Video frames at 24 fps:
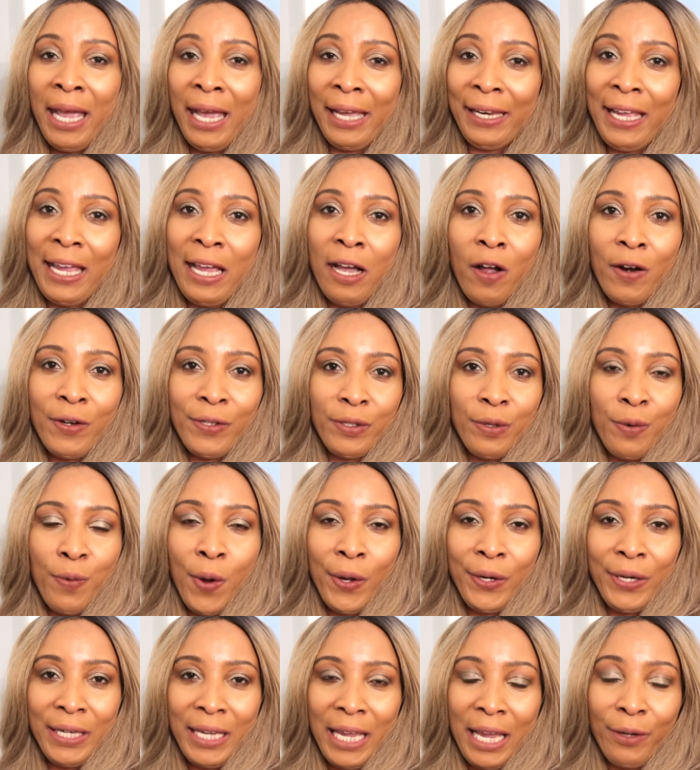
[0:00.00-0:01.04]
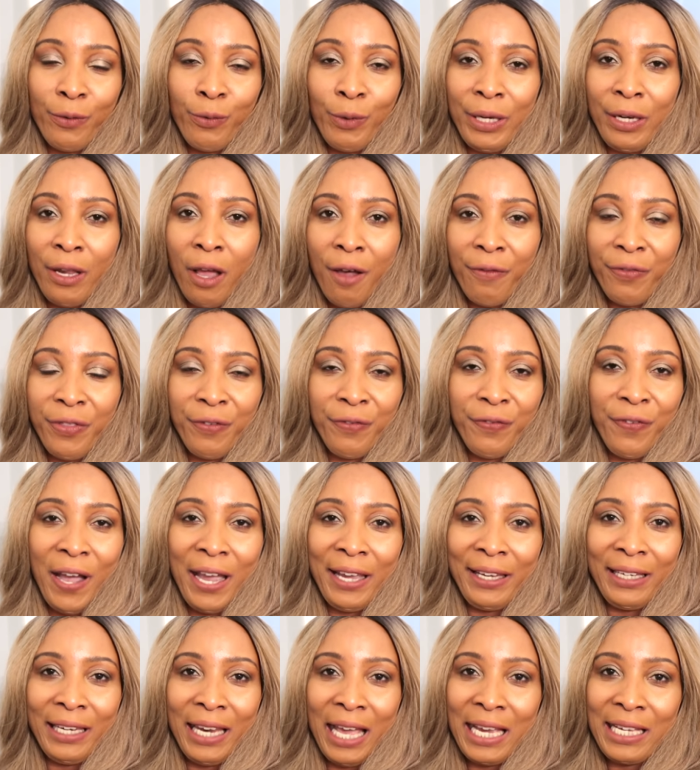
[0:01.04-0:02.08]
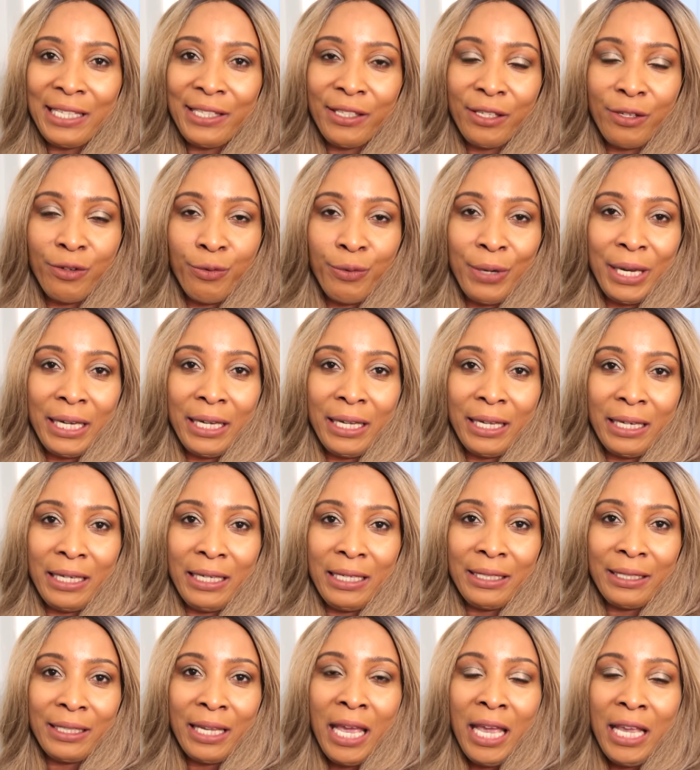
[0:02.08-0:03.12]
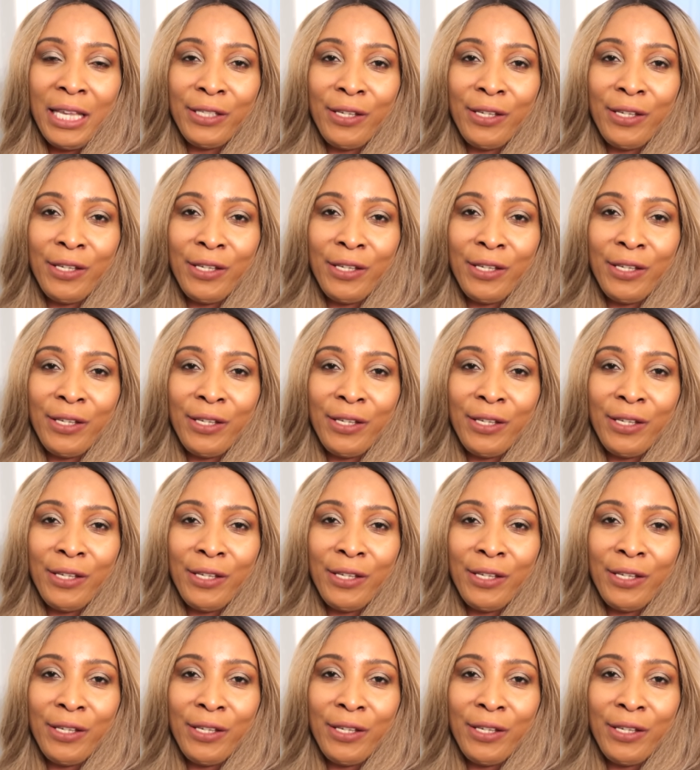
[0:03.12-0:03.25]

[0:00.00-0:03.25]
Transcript: and I also want to get rid of the fine lines and wrinkles.